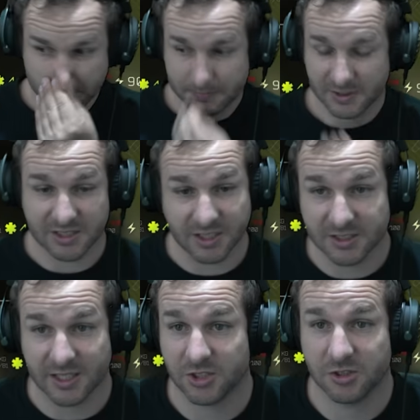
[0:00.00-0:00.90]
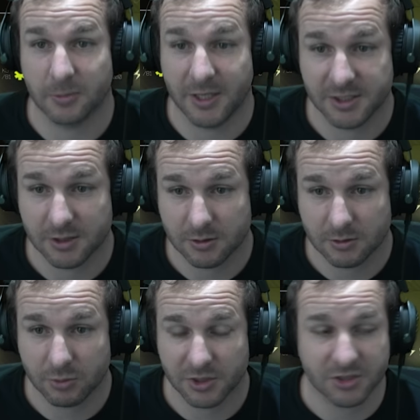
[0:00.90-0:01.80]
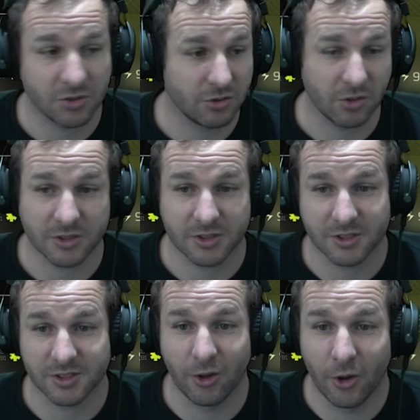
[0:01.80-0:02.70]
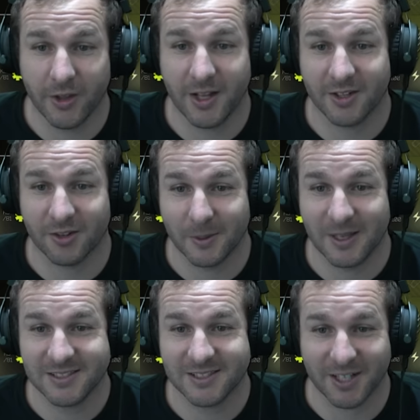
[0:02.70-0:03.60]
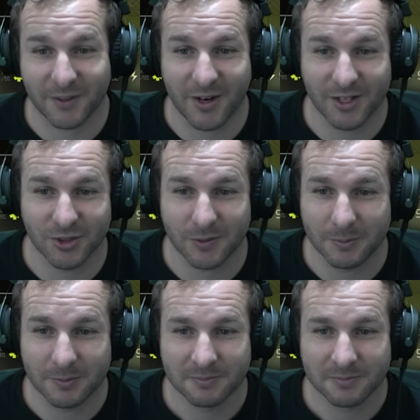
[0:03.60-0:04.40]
These hidden stashes are amazing. Please, guys, just learn that. They're amazing. Take advantage of them.